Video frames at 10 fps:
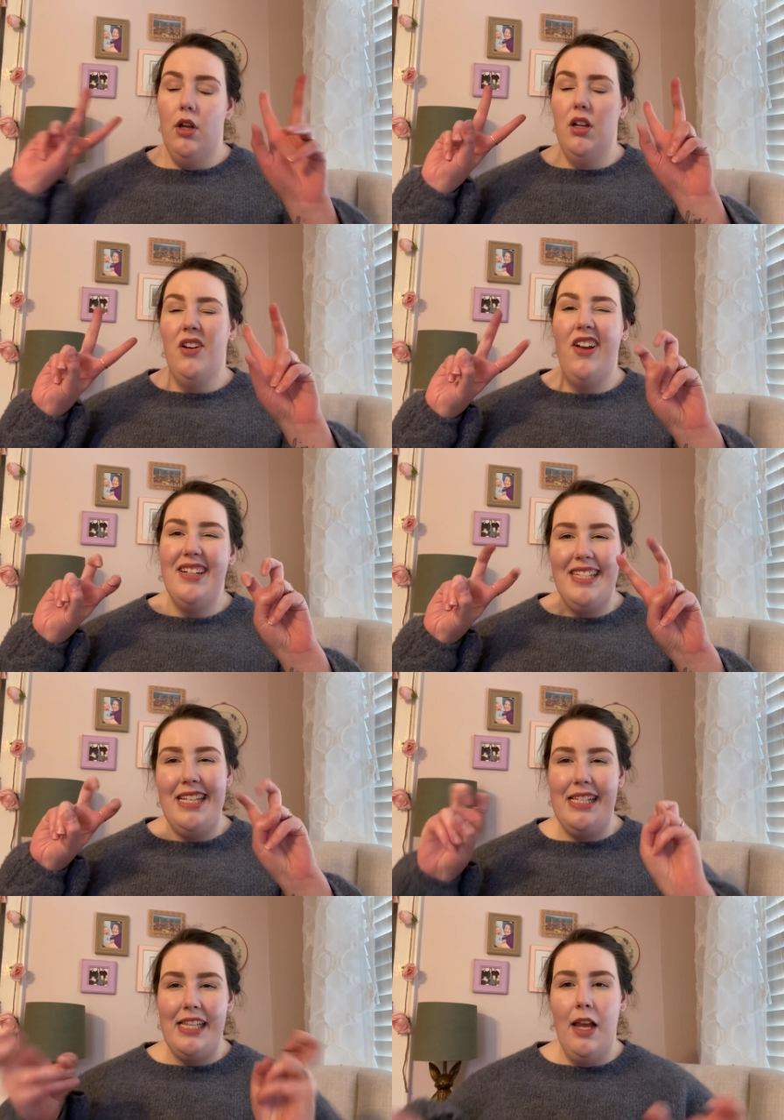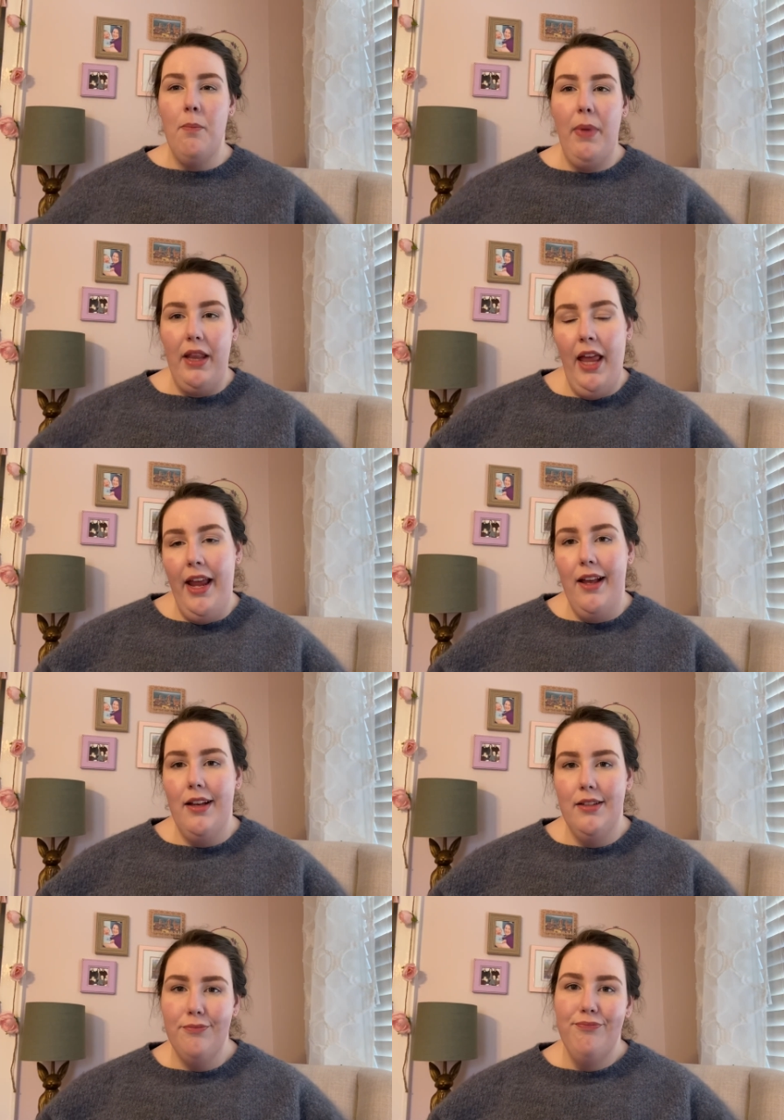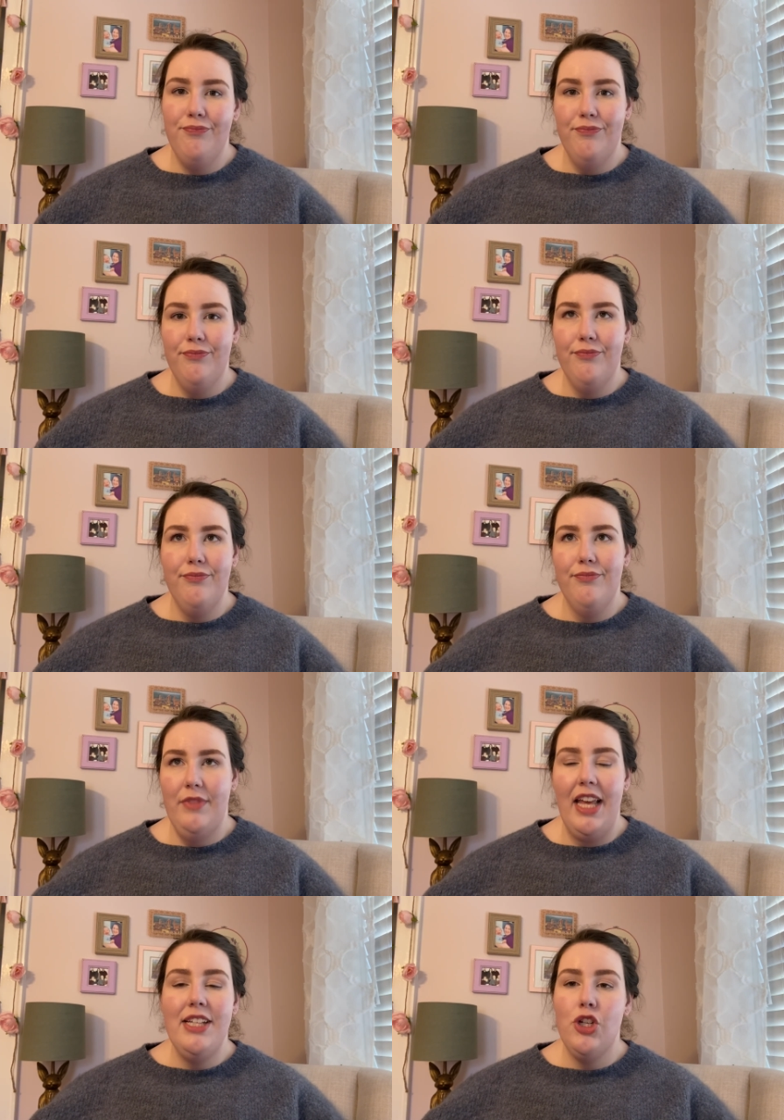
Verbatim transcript: not teasing, but like, it's